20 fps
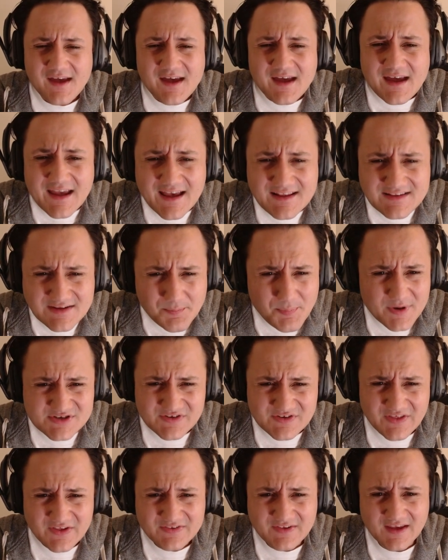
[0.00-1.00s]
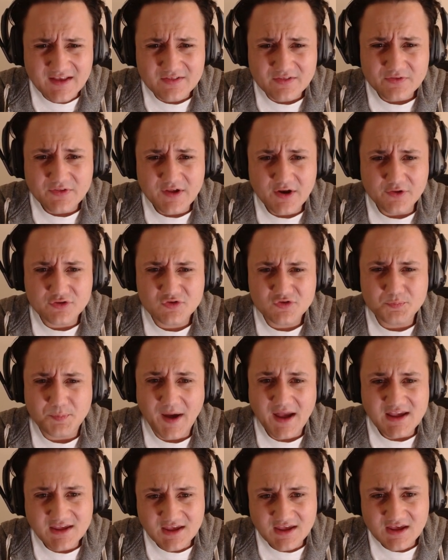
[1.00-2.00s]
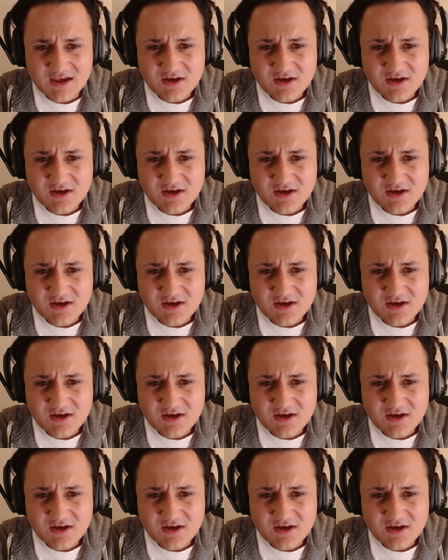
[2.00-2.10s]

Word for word: he has a bunch of these like little spiky